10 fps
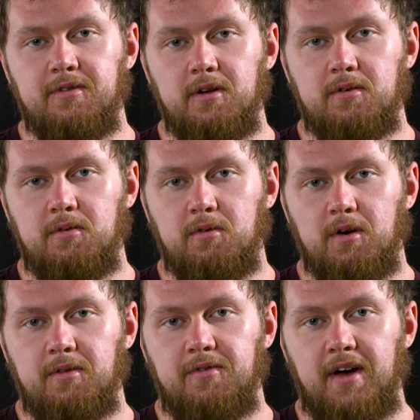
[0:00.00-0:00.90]
local
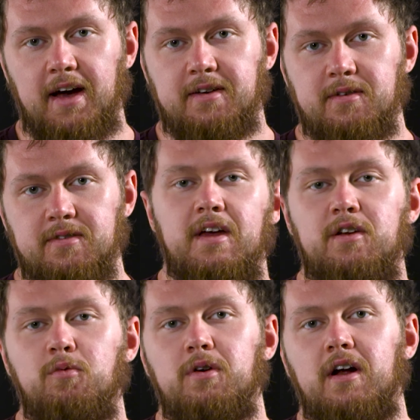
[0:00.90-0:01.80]
growth factors that
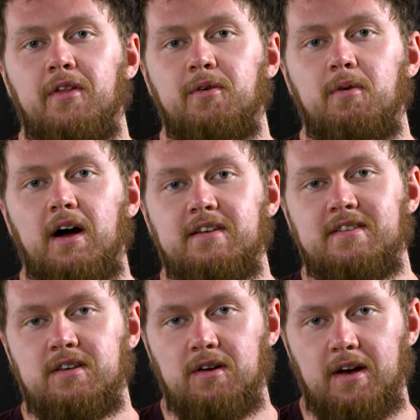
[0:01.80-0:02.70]
you would
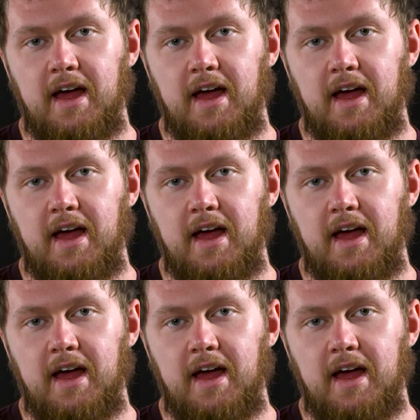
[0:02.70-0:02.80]
otherwise not